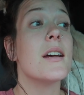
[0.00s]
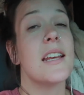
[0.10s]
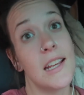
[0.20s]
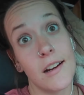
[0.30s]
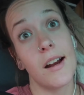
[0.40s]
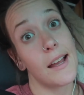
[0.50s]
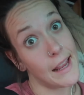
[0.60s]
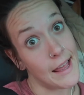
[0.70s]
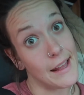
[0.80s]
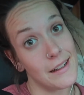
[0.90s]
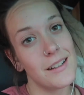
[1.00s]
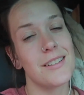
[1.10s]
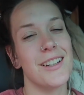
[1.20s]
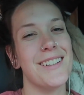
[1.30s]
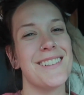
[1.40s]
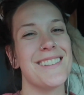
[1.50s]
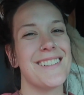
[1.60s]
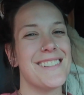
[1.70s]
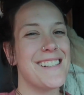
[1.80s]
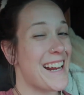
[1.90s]
here again
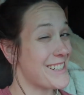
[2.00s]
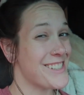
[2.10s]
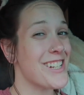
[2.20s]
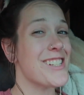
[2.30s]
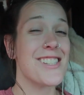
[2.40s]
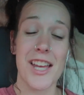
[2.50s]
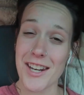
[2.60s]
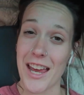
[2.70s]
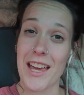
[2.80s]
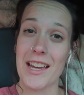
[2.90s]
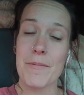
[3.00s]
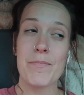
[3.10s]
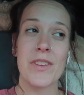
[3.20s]
next Sunday.